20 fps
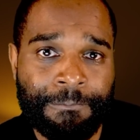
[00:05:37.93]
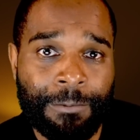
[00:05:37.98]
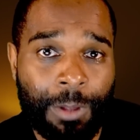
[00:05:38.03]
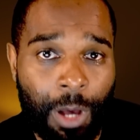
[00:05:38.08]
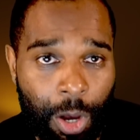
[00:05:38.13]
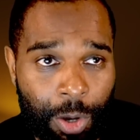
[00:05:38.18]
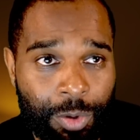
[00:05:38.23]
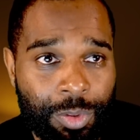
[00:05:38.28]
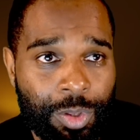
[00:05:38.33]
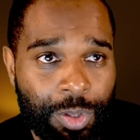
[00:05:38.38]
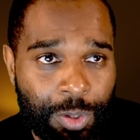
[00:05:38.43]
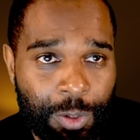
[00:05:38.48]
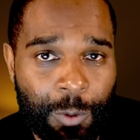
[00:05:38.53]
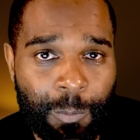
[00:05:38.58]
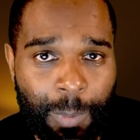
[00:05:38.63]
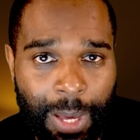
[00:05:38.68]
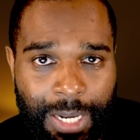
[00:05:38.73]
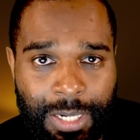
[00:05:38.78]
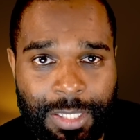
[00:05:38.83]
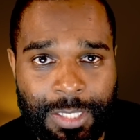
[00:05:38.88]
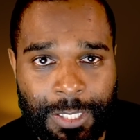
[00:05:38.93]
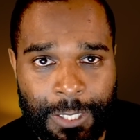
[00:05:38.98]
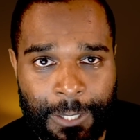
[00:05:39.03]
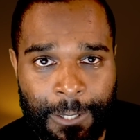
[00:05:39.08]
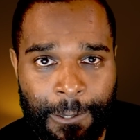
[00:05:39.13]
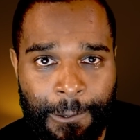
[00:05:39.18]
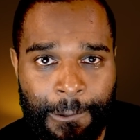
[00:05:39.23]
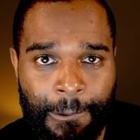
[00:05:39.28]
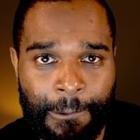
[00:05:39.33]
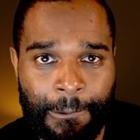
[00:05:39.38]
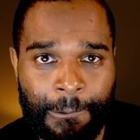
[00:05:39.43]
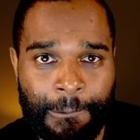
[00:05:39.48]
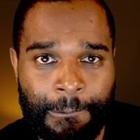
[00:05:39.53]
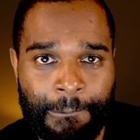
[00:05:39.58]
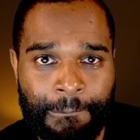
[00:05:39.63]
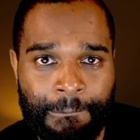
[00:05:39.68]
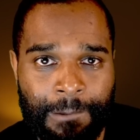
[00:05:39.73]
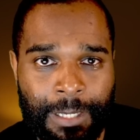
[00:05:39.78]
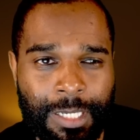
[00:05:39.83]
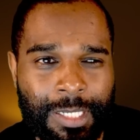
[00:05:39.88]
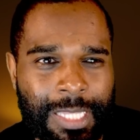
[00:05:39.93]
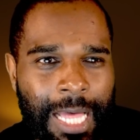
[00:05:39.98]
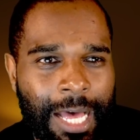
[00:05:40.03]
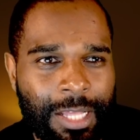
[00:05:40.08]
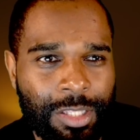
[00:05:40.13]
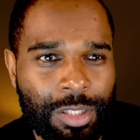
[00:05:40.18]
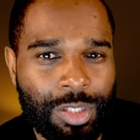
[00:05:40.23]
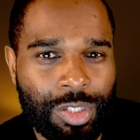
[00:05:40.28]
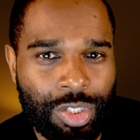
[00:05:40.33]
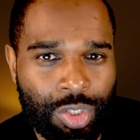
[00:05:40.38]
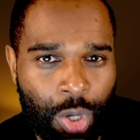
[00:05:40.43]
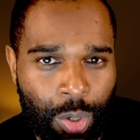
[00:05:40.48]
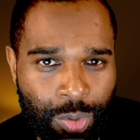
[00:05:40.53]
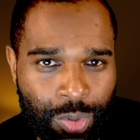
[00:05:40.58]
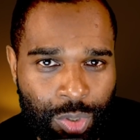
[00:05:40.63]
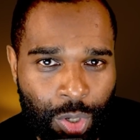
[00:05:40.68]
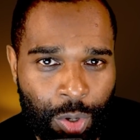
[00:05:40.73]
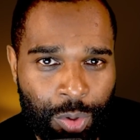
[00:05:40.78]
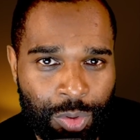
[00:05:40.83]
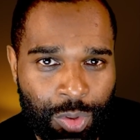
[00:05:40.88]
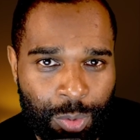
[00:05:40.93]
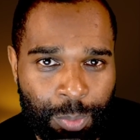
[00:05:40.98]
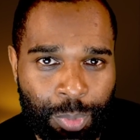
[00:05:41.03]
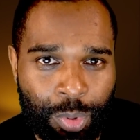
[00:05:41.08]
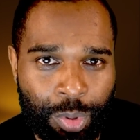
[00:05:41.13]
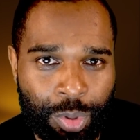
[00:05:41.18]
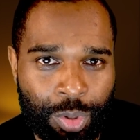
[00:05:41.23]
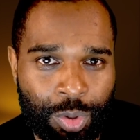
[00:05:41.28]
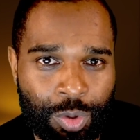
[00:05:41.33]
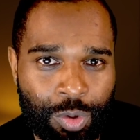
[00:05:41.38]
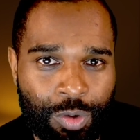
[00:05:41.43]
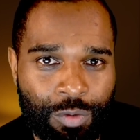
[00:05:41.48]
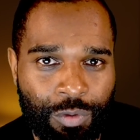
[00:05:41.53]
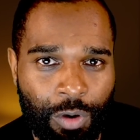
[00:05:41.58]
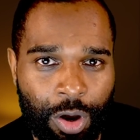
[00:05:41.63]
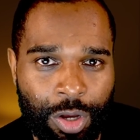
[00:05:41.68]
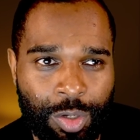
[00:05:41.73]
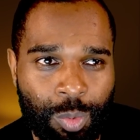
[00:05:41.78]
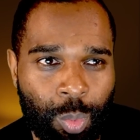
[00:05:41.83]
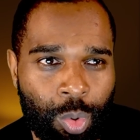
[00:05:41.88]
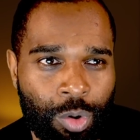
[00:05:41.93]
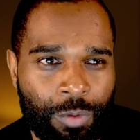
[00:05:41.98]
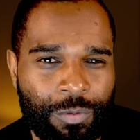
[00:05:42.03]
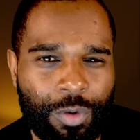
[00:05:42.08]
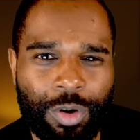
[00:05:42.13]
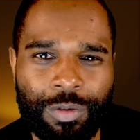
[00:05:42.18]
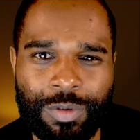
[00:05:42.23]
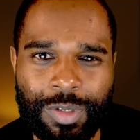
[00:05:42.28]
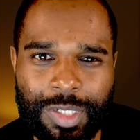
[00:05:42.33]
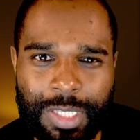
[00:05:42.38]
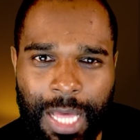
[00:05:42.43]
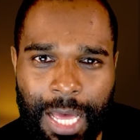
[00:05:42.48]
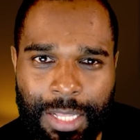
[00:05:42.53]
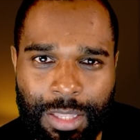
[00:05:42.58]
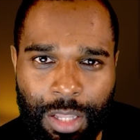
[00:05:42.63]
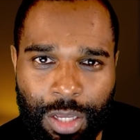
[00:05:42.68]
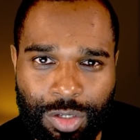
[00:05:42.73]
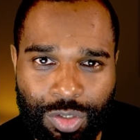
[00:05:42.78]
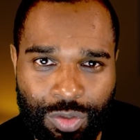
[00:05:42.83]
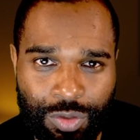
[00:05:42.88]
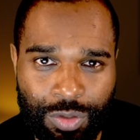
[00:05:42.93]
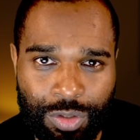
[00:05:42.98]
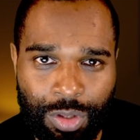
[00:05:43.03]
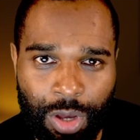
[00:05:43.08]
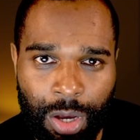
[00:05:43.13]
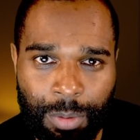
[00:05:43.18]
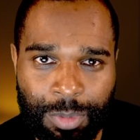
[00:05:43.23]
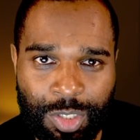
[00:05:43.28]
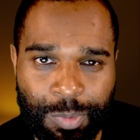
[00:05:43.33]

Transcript: oh, the humanity. Is that Toto the boy who cried wolf, or is that Nostradamus?